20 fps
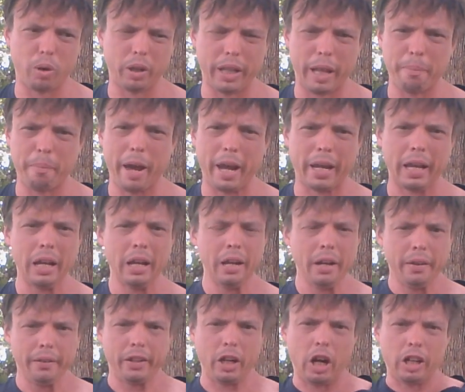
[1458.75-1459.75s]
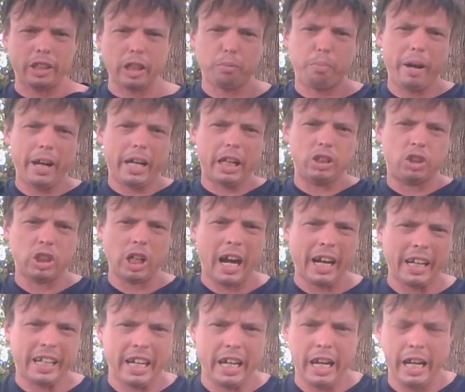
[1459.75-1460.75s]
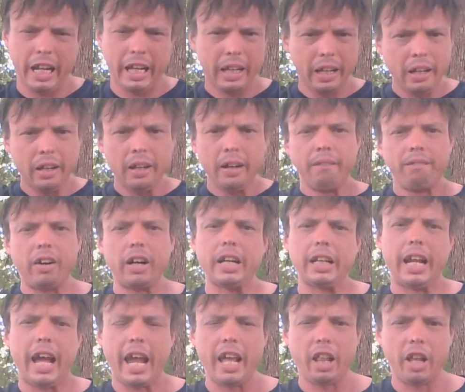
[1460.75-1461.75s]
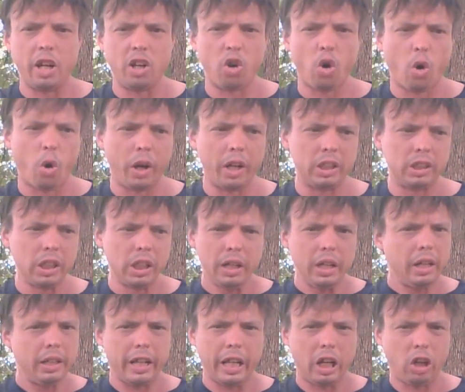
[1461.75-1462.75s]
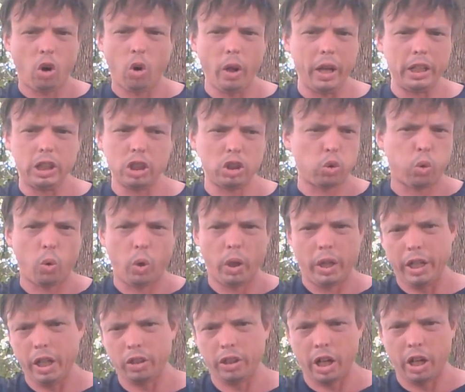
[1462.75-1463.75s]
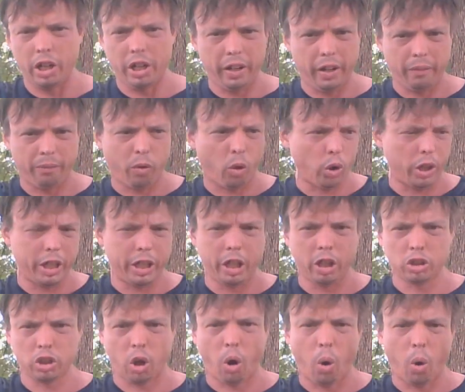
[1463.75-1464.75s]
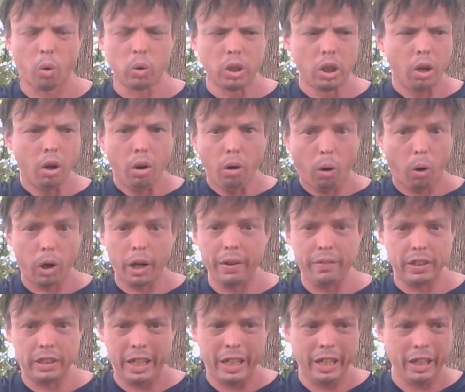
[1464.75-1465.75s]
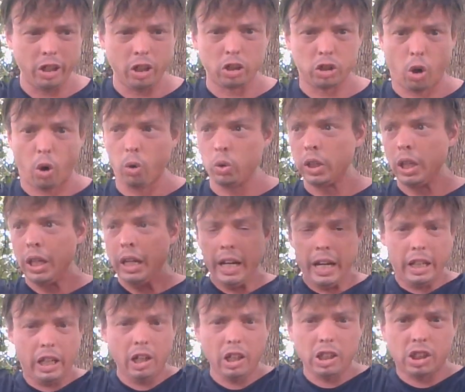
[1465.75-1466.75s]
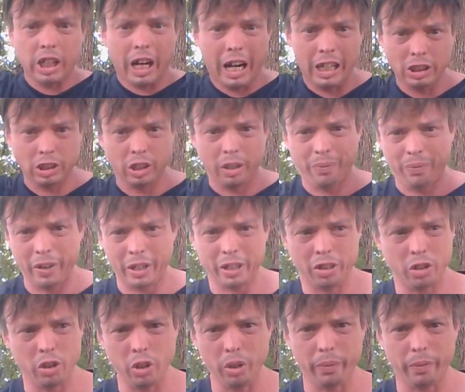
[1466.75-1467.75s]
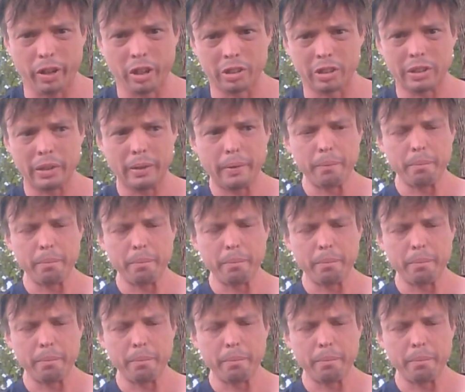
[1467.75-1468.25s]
And they're out there making gigantic fucking alienoids that are only just 20 or 30 or 40 years old or even 10 years old and they're the size of the fucking universe.